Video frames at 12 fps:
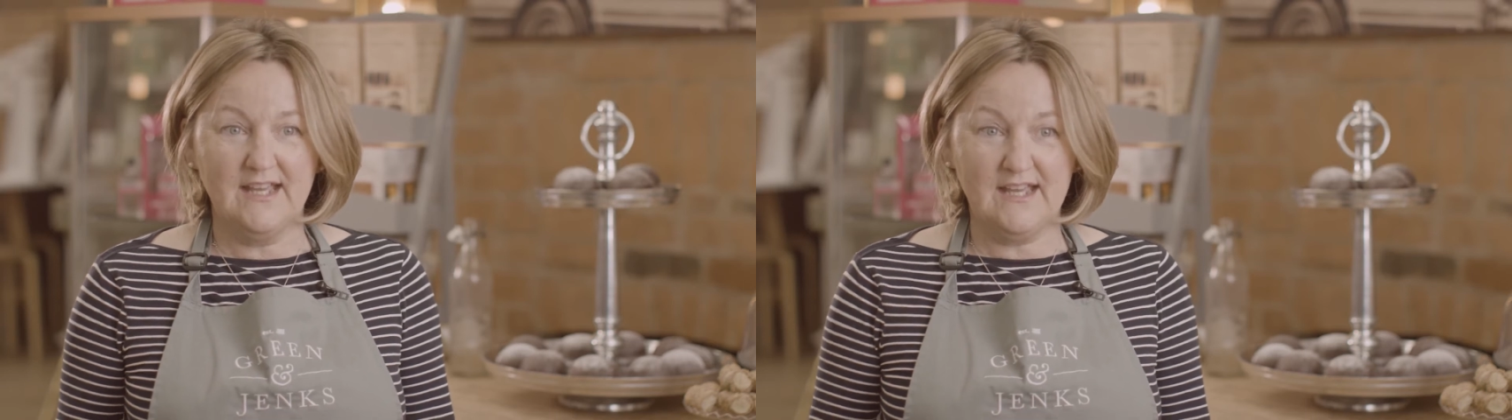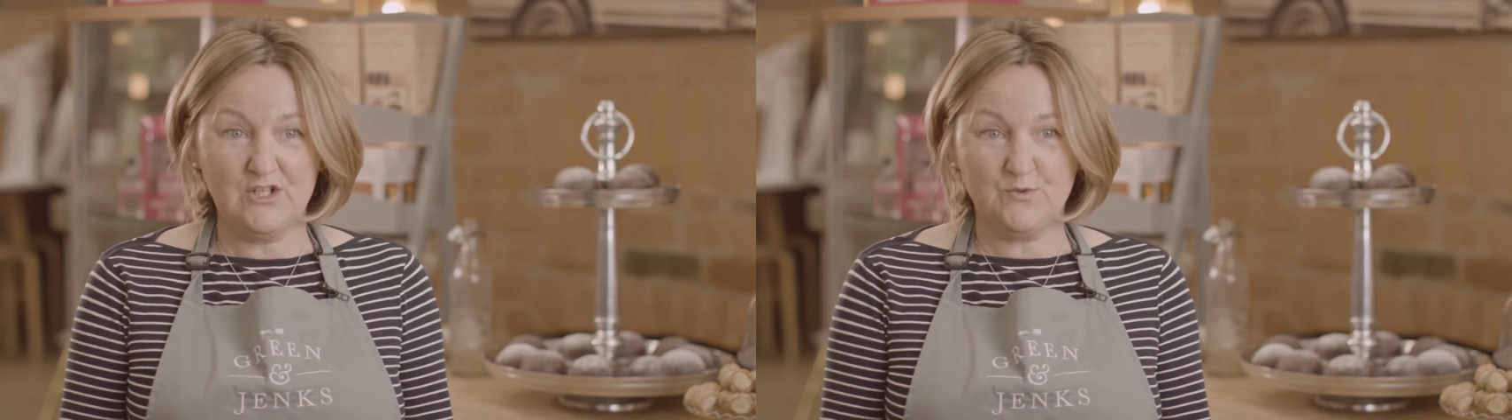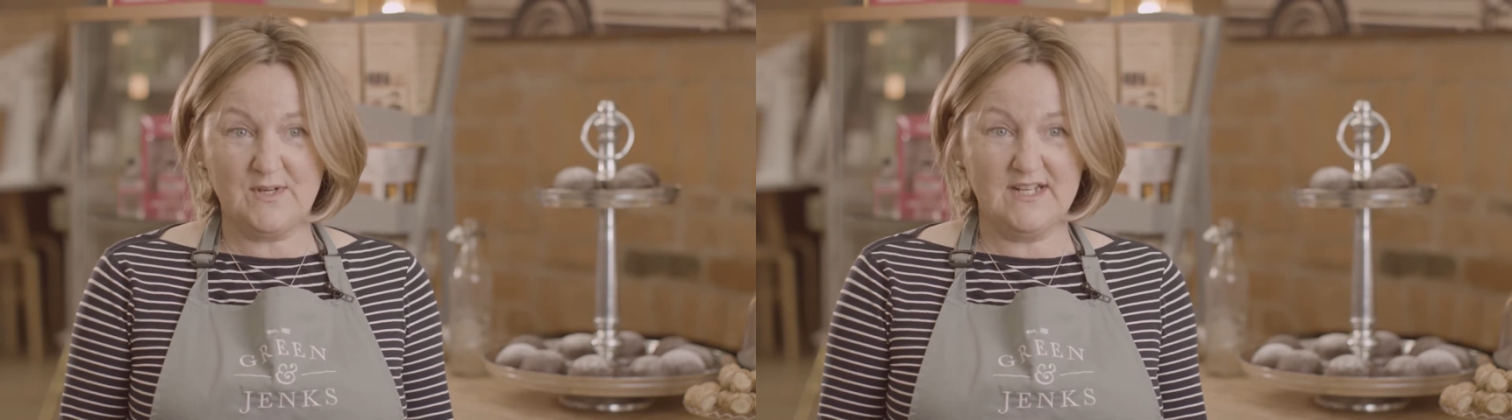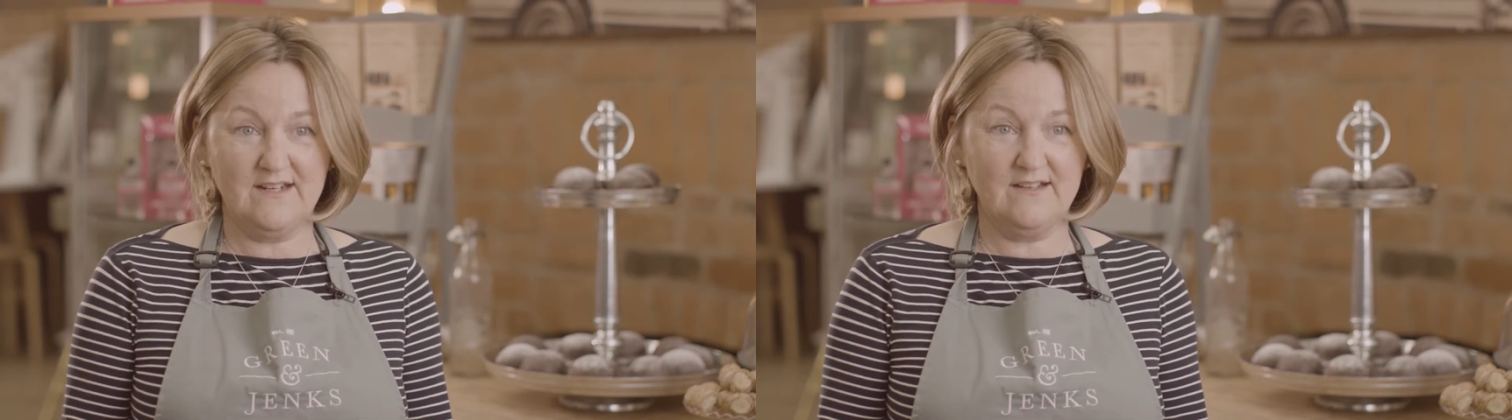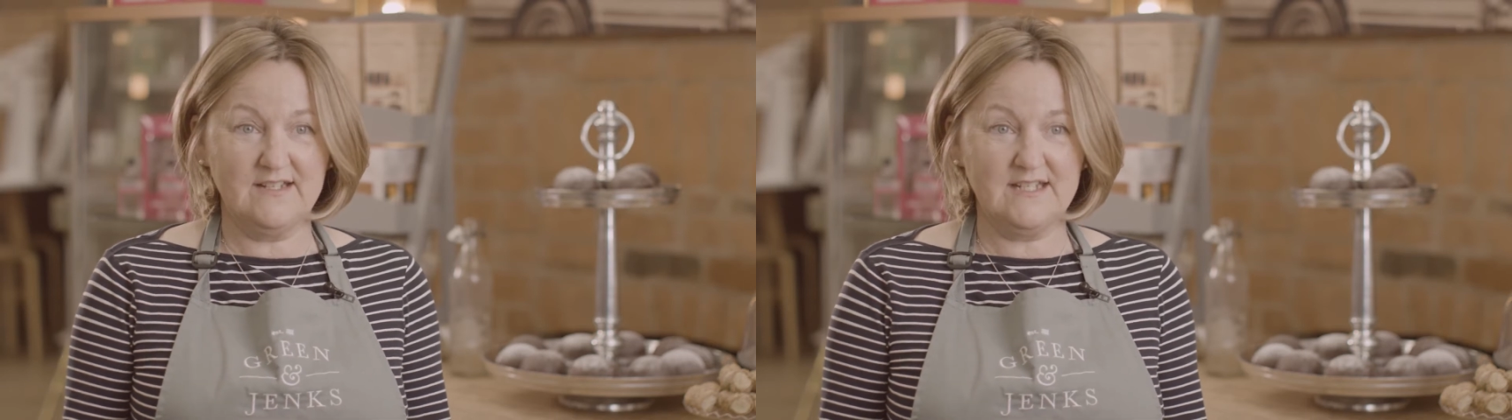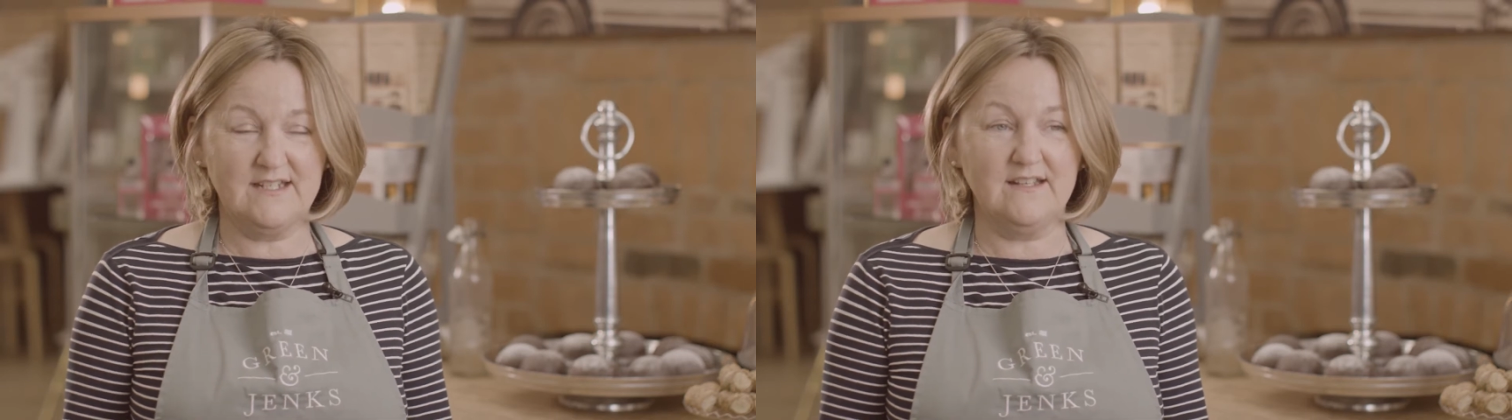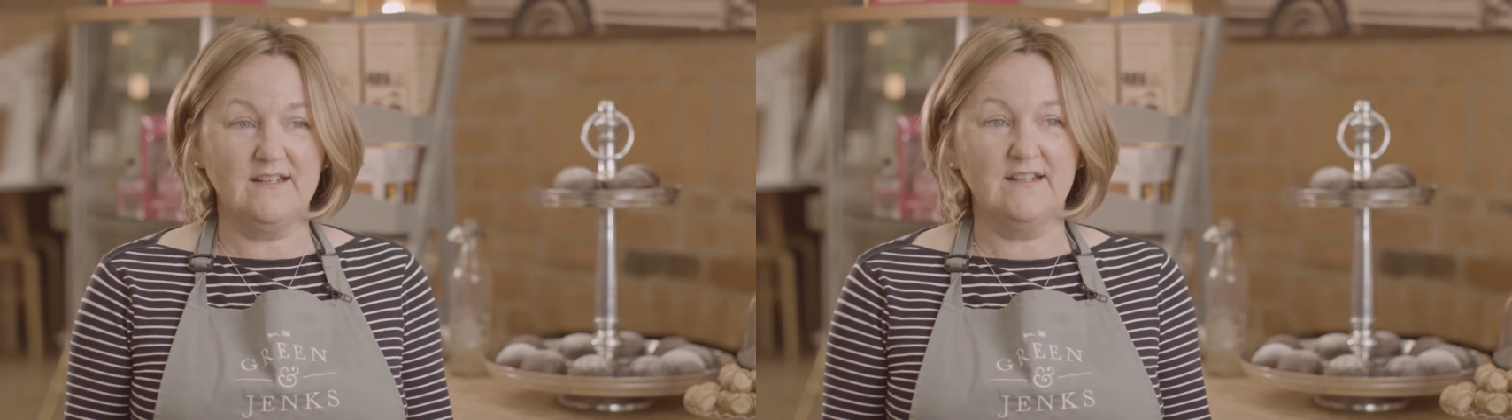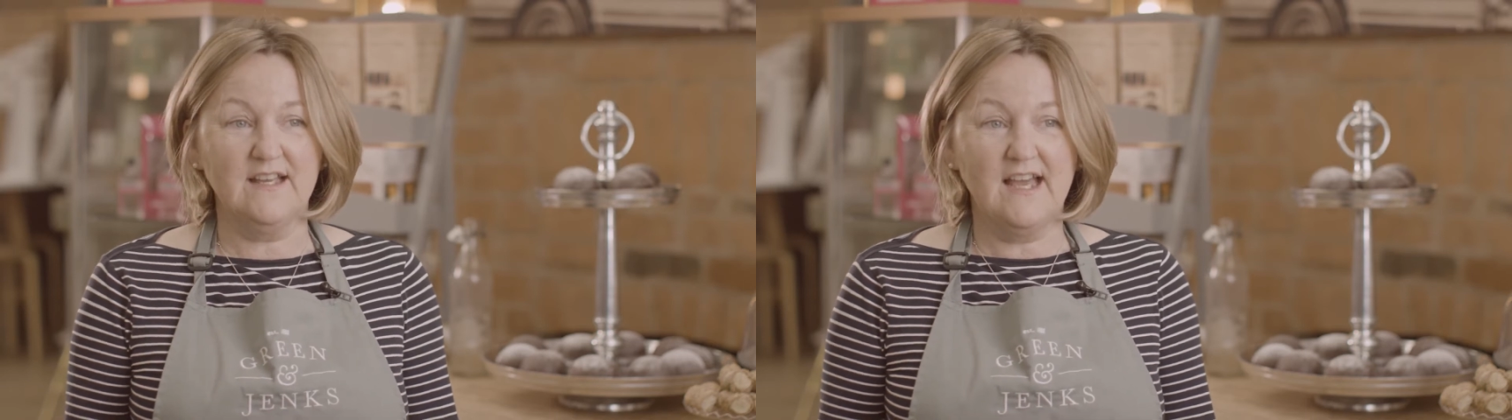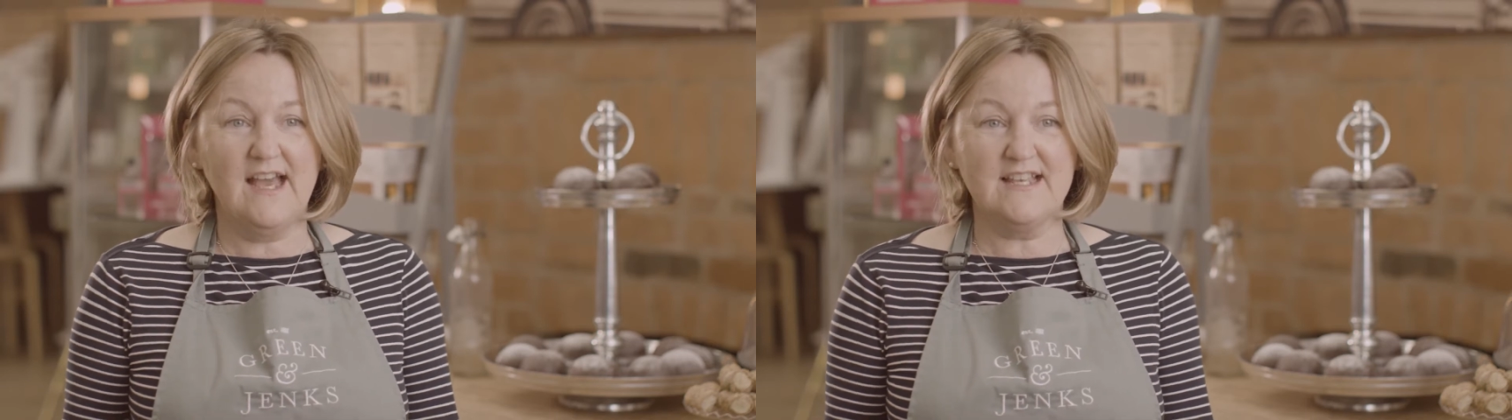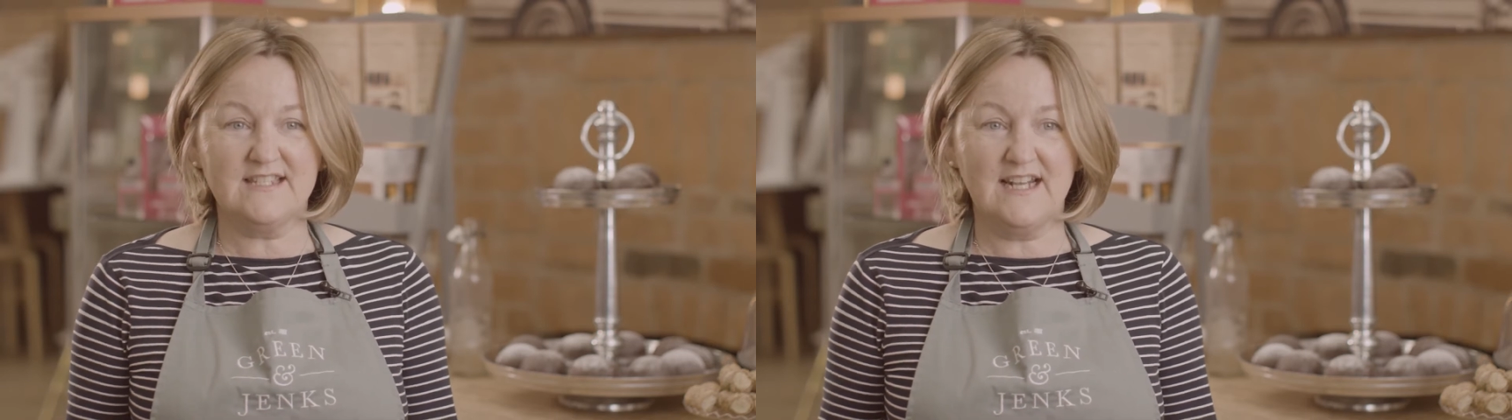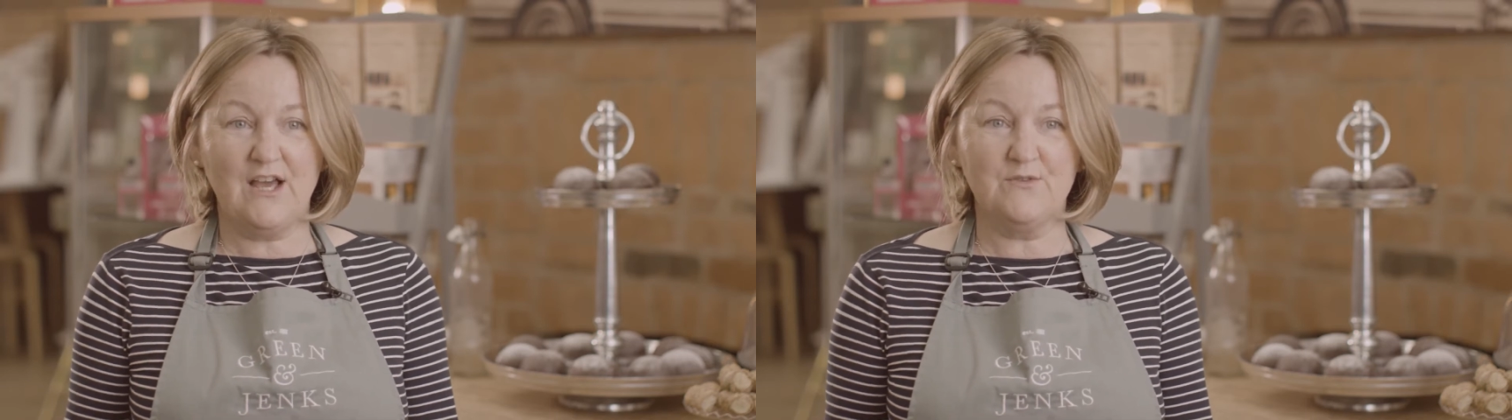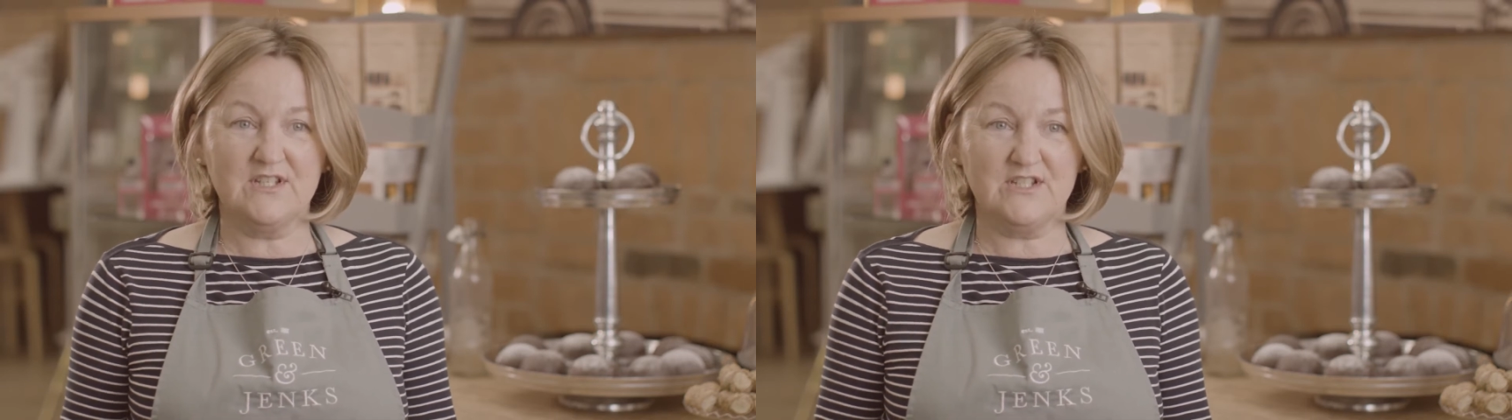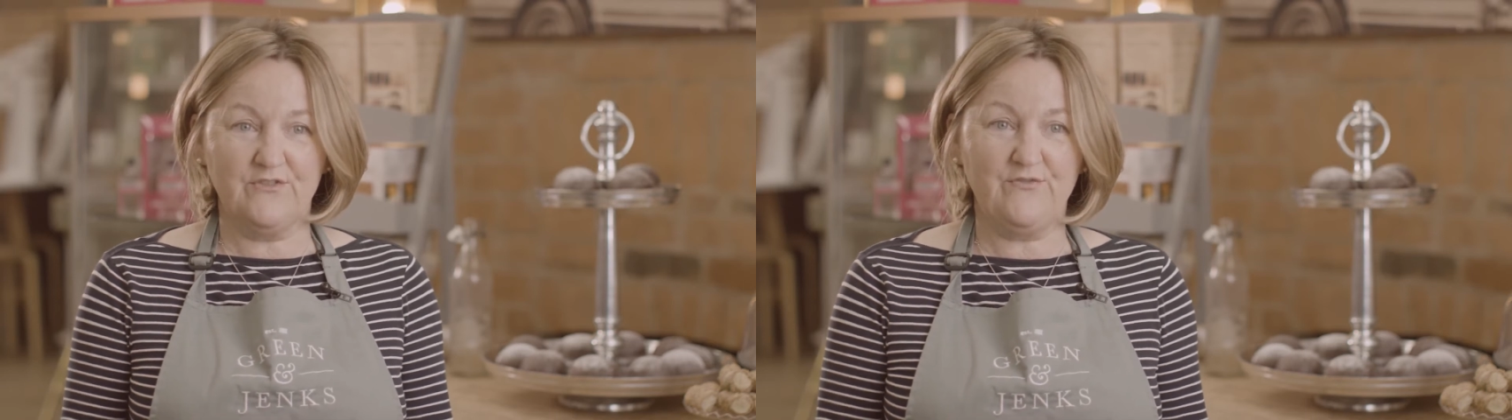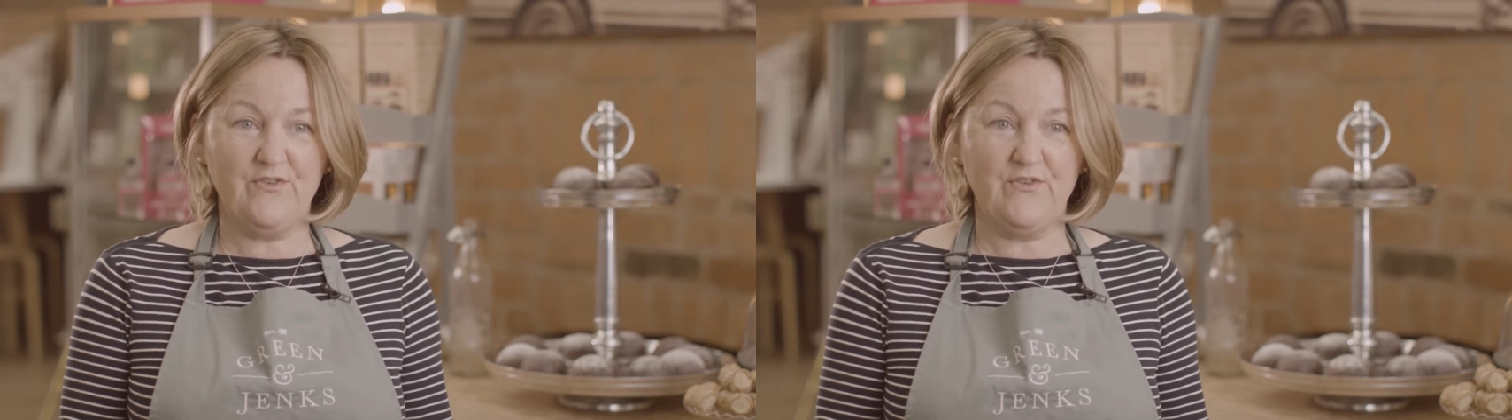in 2019 has allowed us to